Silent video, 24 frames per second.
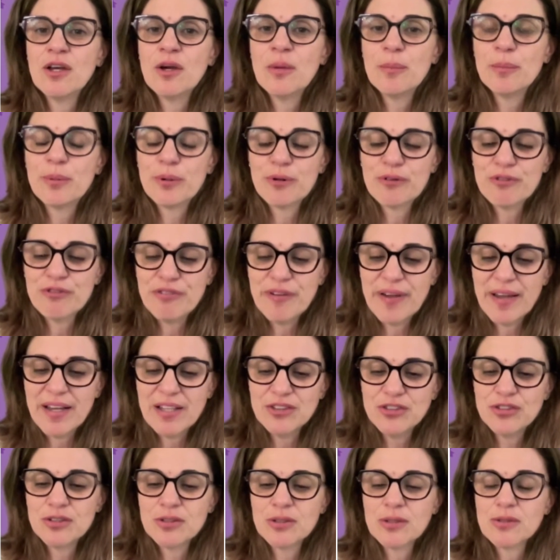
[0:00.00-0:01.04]

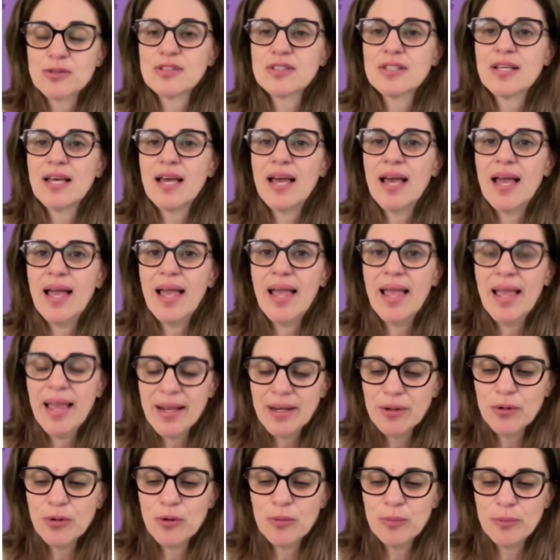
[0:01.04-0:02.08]
professionals,
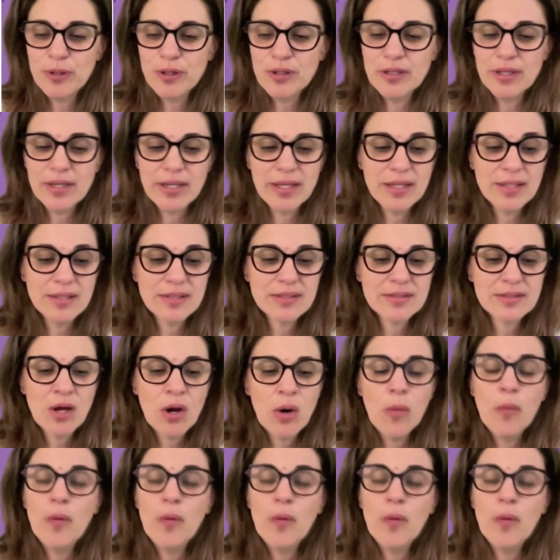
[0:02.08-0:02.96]
and communities,